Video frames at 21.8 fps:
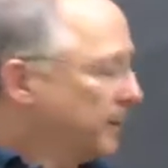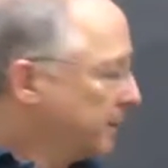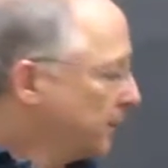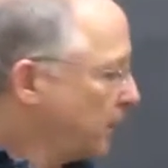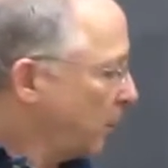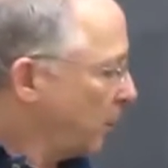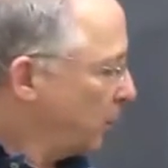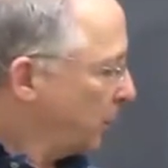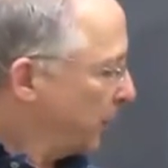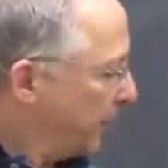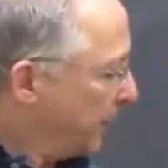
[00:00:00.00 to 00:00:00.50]

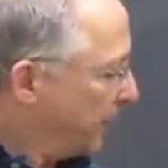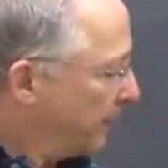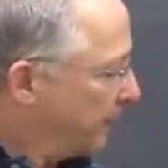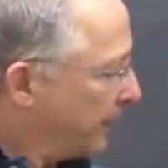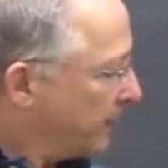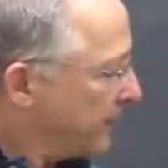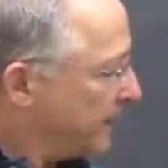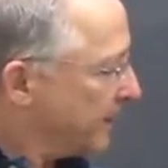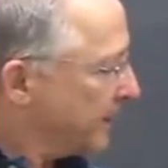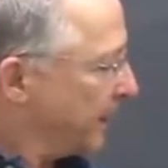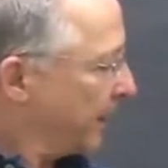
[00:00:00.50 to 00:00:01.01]
So in
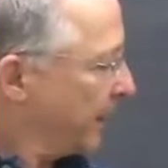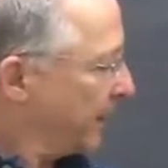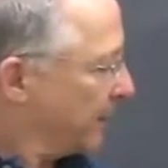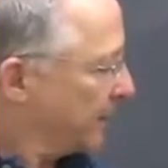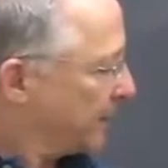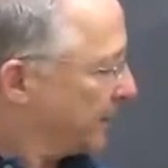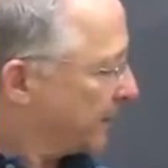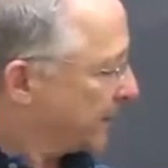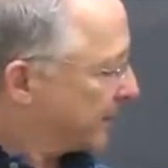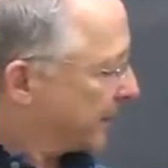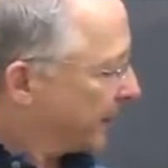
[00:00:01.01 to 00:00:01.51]
this
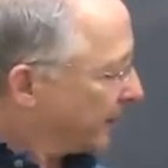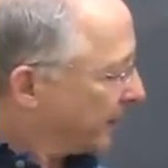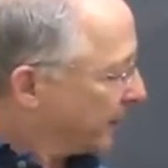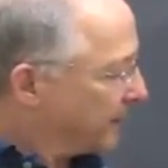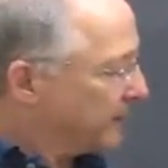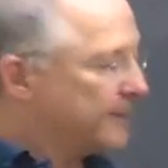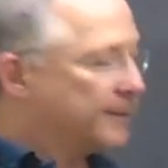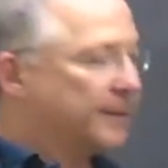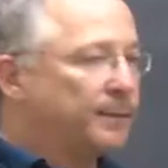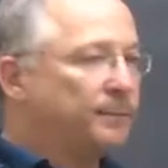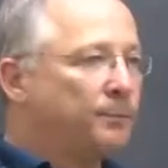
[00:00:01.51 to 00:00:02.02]
case, the
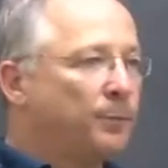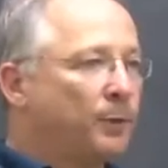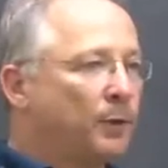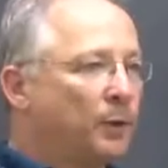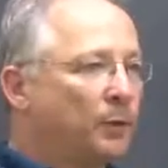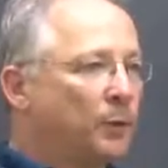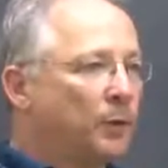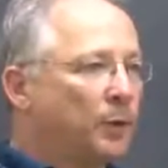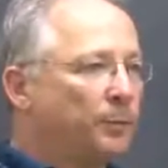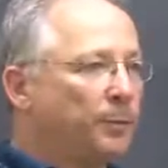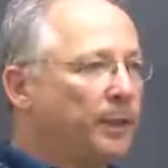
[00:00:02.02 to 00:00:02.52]
second
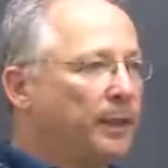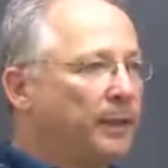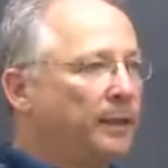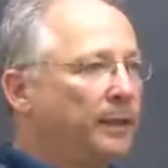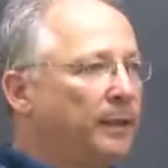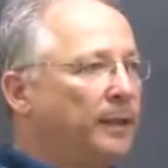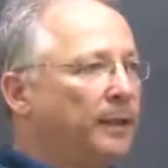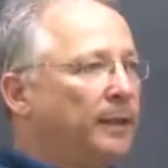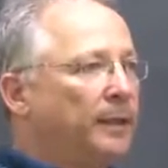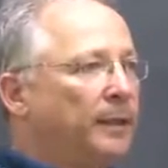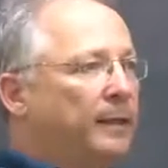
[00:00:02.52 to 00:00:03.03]
symbol will
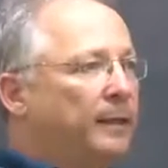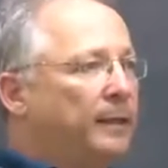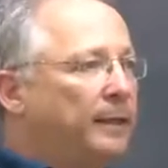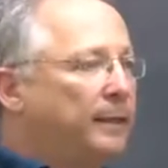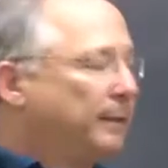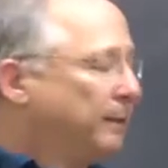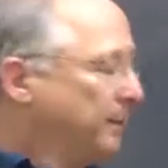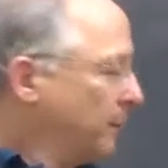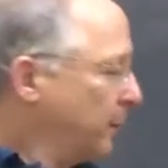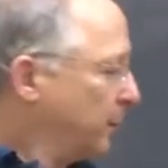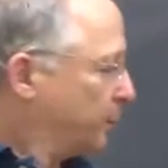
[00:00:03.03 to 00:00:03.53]
be
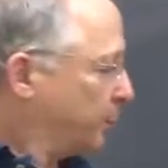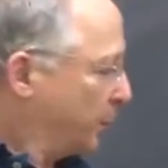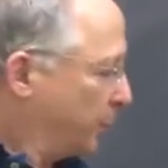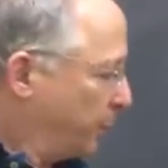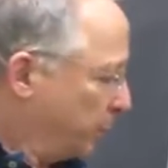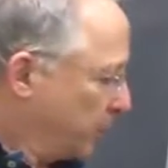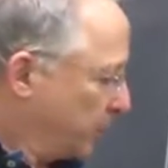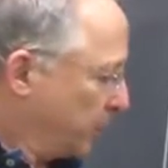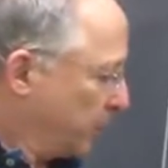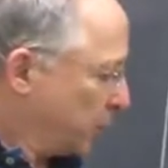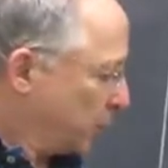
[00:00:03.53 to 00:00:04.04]
either a
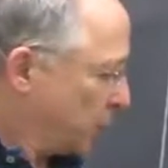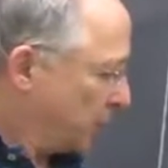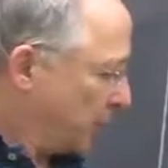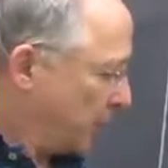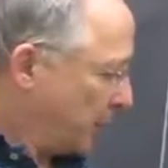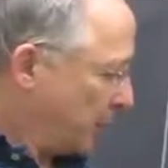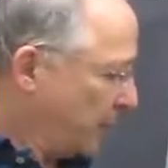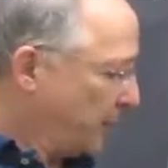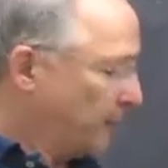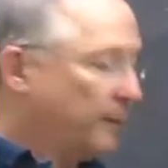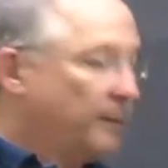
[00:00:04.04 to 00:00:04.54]

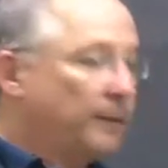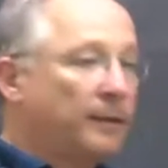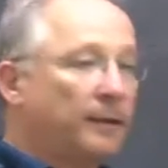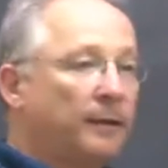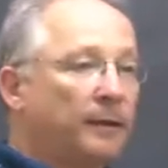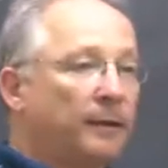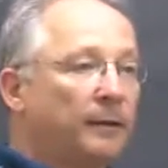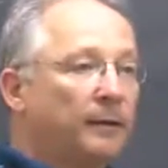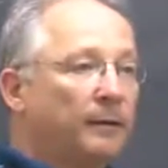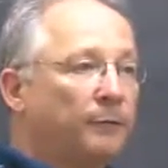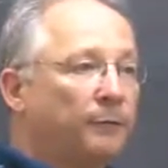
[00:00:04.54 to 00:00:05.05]
propositional
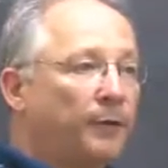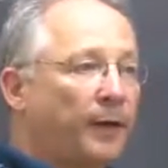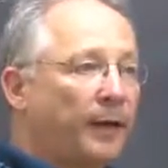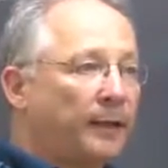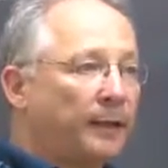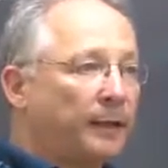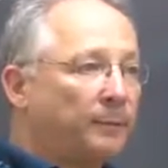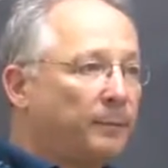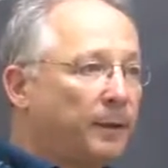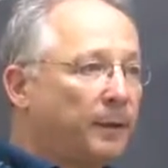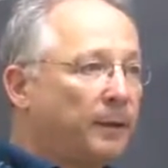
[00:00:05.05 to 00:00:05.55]

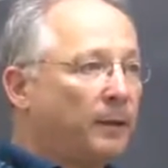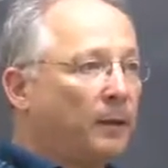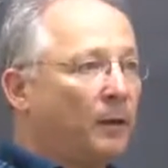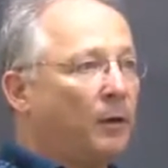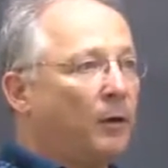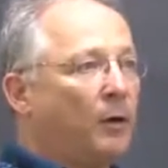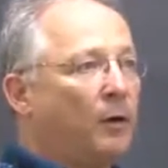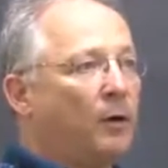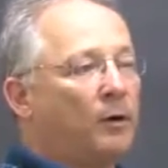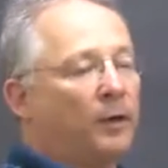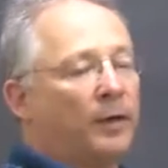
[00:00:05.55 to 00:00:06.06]
variable
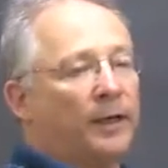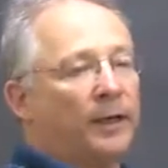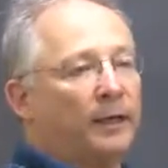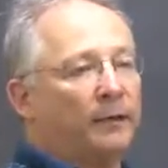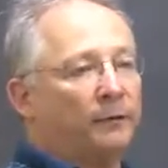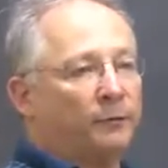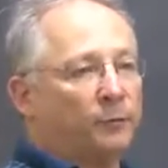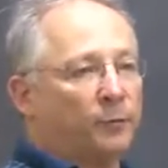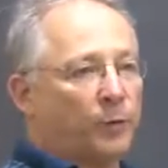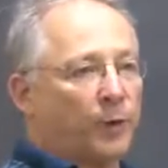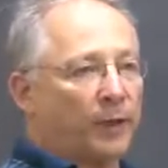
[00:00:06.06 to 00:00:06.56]
or a
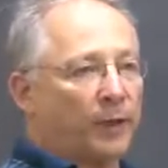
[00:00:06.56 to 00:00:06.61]
left